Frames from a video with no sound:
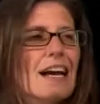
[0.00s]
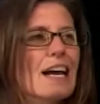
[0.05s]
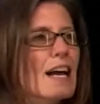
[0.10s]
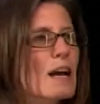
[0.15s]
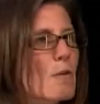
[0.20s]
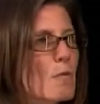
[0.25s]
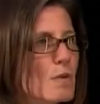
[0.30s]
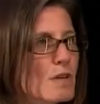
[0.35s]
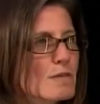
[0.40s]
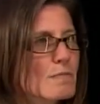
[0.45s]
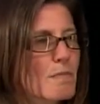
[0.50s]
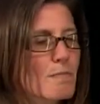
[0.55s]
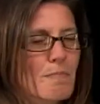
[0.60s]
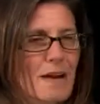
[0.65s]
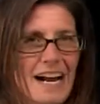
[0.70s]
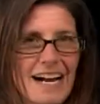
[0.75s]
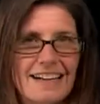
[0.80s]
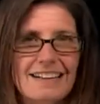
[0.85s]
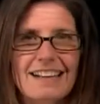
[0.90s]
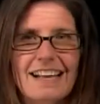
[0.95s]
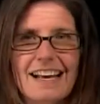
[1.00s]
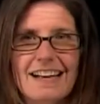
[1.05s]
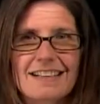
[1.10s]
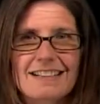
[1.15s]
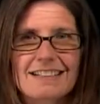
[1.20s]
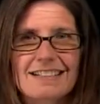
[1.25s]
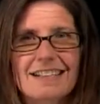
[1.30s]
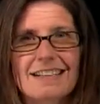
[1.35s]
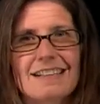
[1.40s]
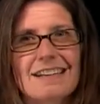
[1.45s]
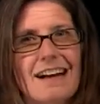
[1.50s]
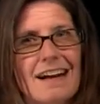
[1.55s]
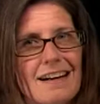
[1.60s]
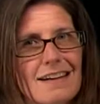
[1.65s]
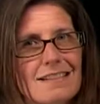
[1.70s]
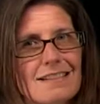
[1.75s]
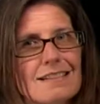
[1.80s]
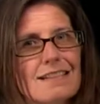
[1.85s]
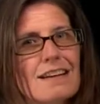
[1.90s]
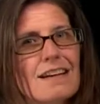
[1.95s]
It was back then seen
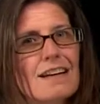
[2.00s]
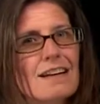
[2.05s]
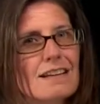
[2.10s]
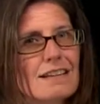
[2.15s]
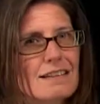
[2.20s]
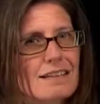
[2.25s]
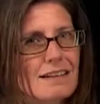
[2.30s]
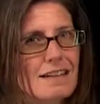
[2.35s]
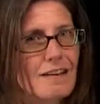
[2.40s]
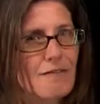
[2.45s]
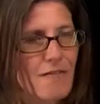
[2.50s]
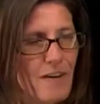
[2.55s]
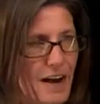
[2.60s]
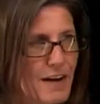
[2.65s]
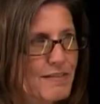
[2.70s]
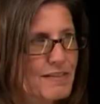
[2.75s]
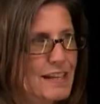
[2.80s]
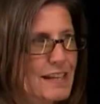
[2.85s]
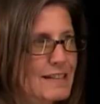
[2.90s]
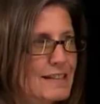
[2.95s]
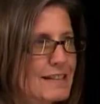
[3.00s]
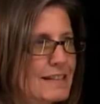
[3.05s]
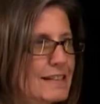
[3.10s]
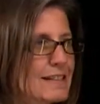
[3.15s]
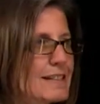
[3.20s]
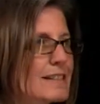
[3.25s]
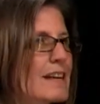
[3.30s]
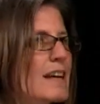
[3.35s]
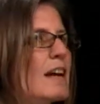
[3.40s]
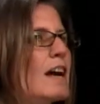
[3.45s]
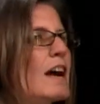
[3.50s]
as the five senses.